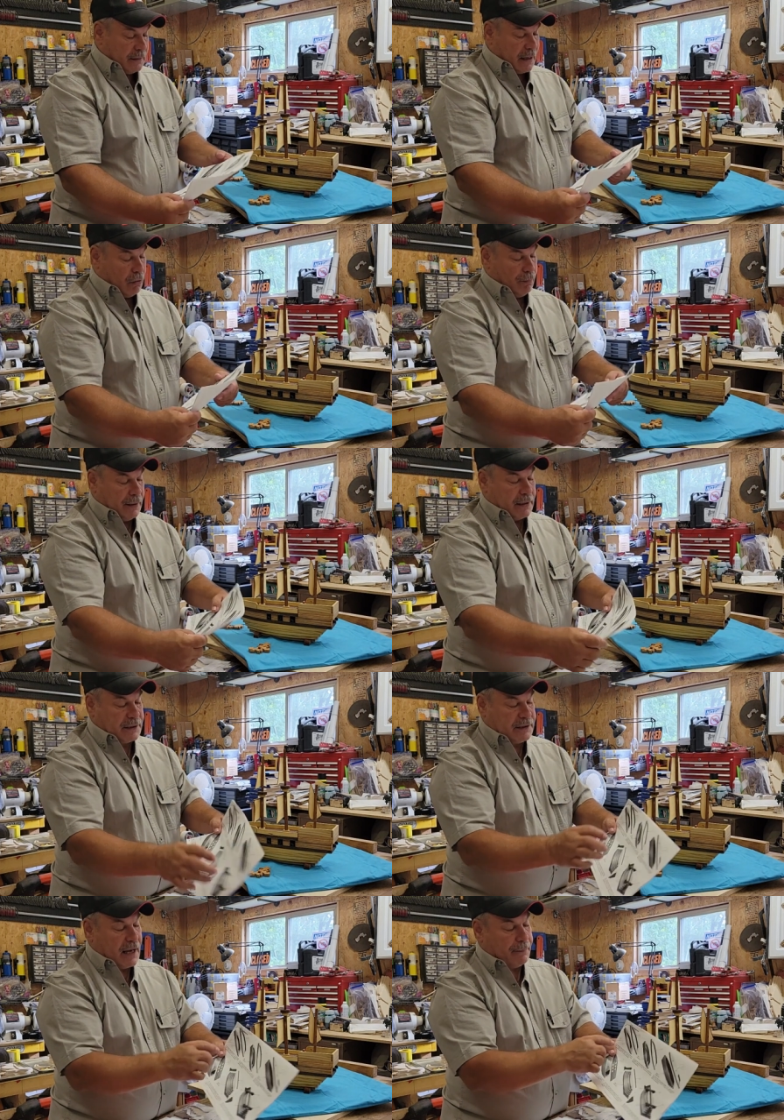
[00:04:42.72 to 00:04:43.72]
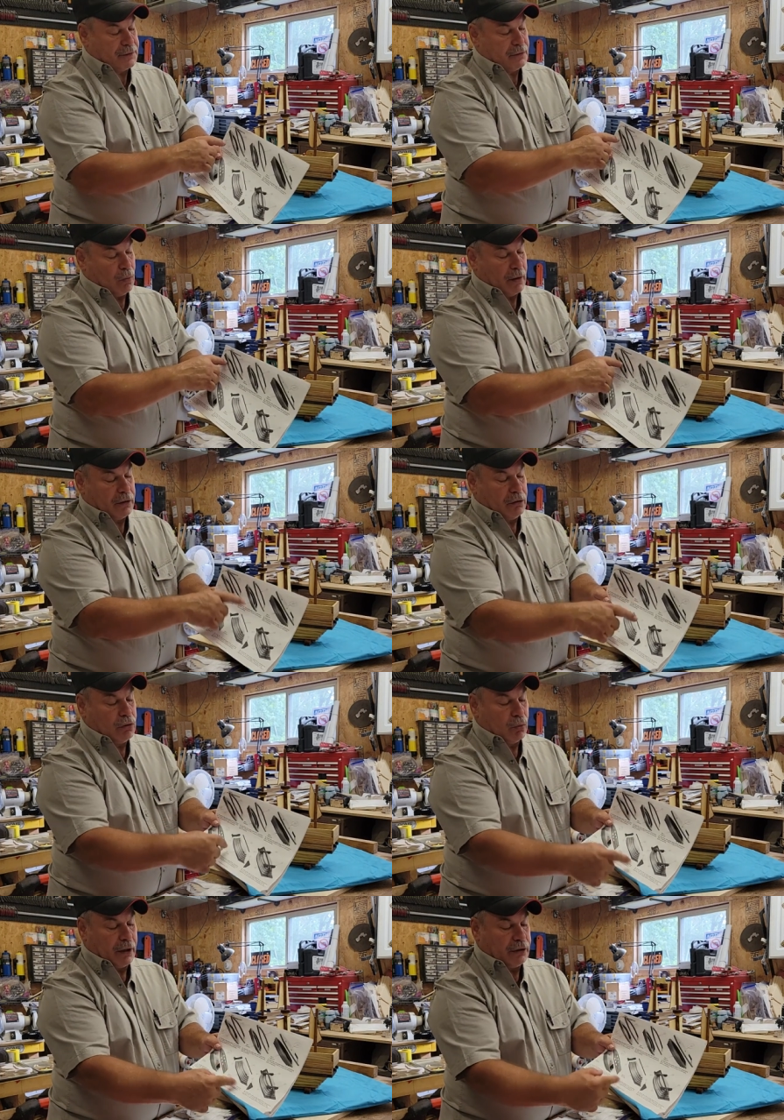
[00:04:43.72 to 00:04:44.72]
that will be the steps 1 through
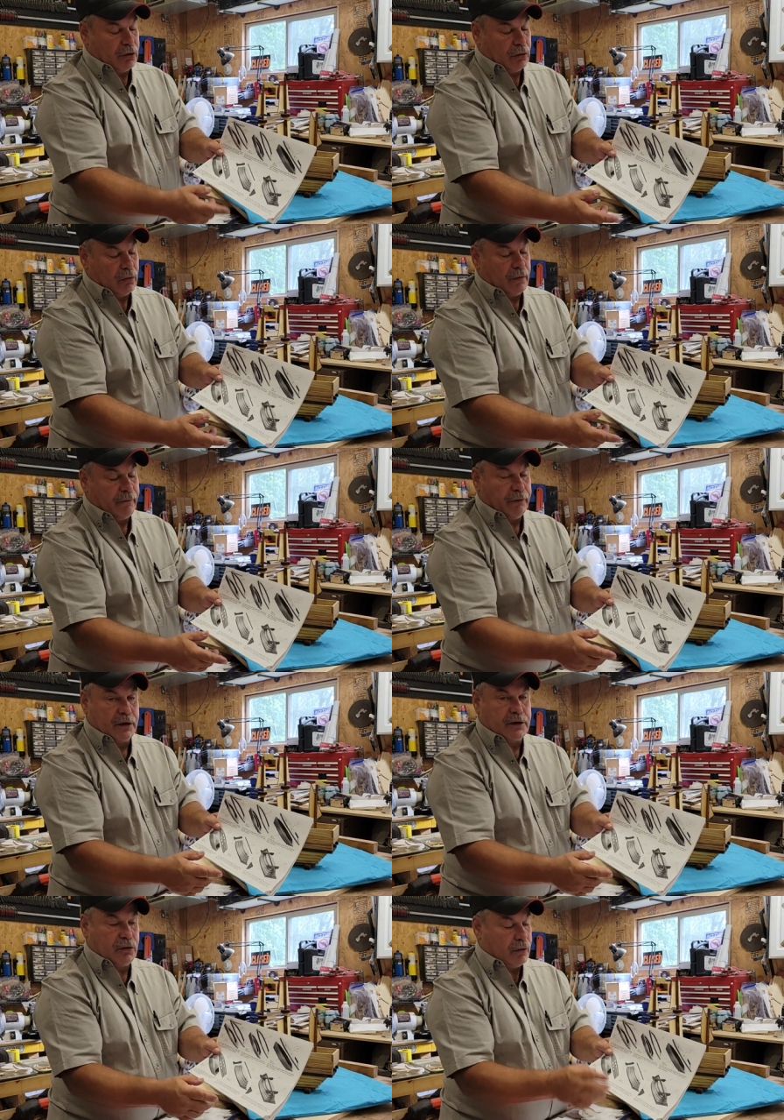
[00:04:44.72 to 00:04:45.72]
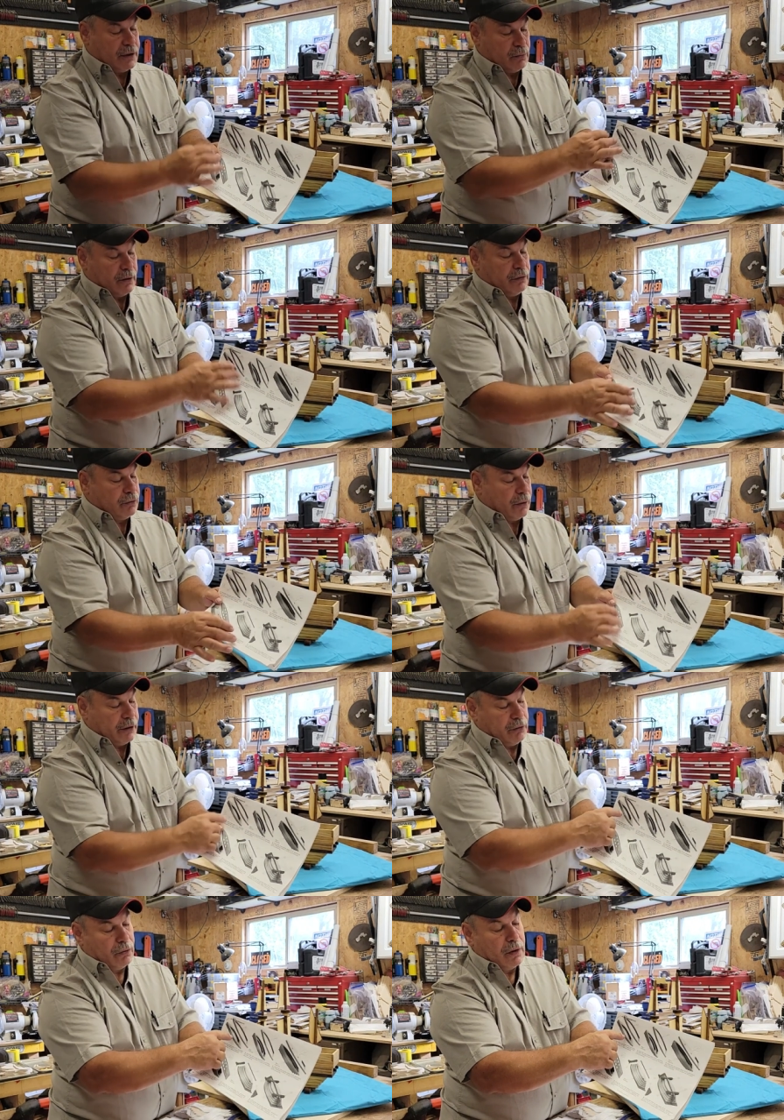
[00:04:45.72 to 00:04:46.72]
22. This toy is 1 through
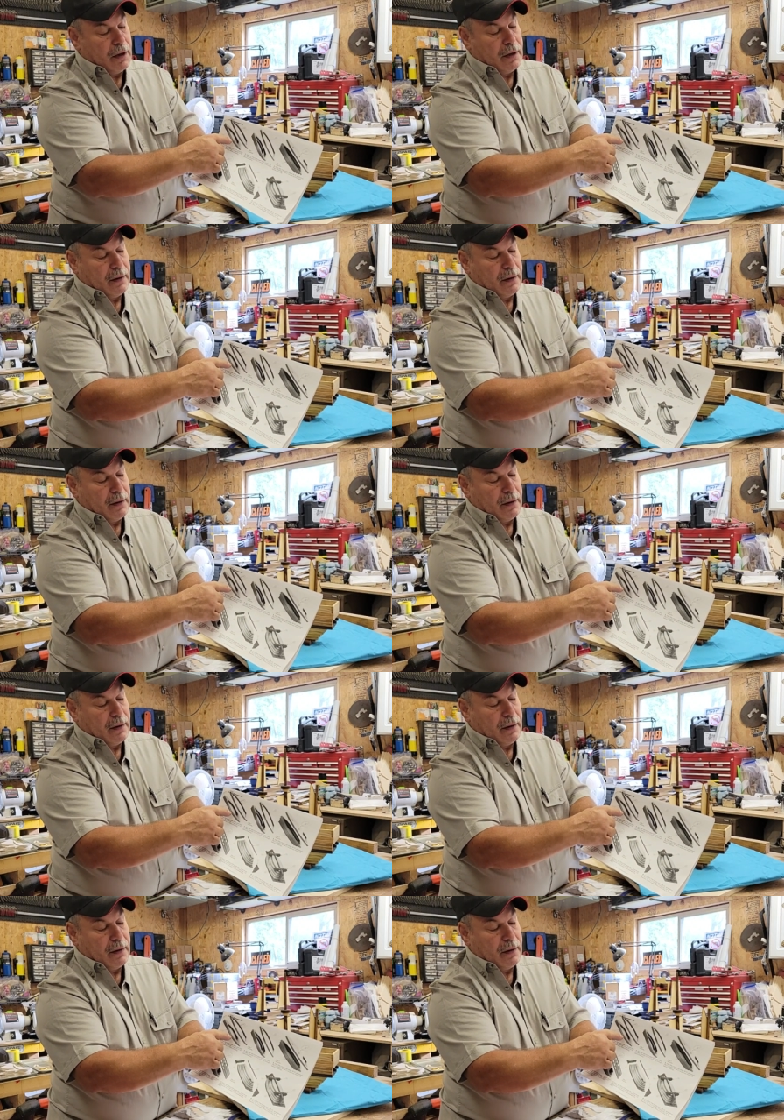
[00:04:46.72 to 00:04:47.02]
22.